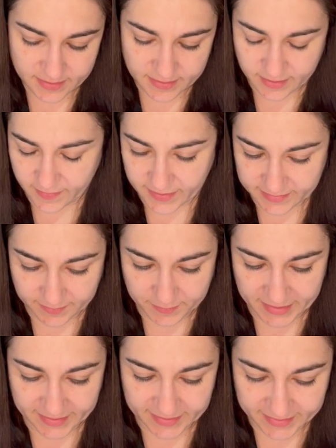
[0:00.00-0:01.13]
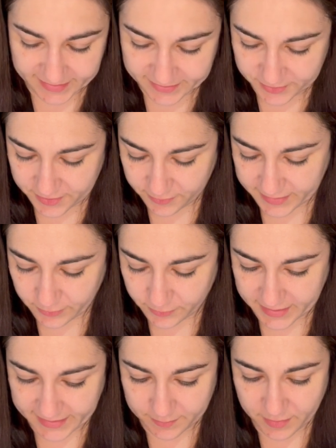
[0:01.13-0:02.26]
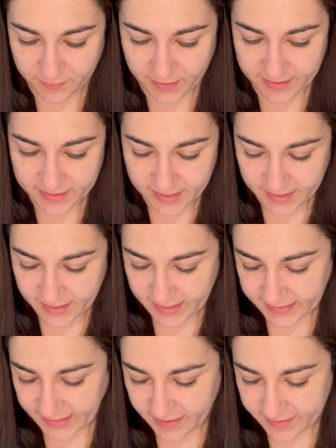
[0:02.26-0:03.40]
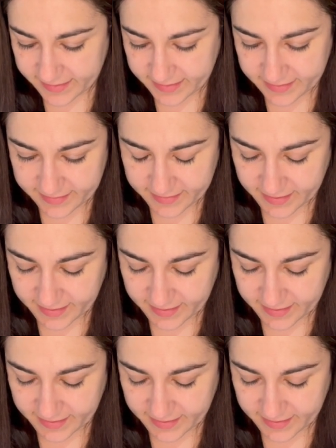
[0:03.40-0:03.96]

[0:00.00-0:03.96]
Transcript: no, that doesn't make sense because 2 to 3 is already simplified. Let's say I did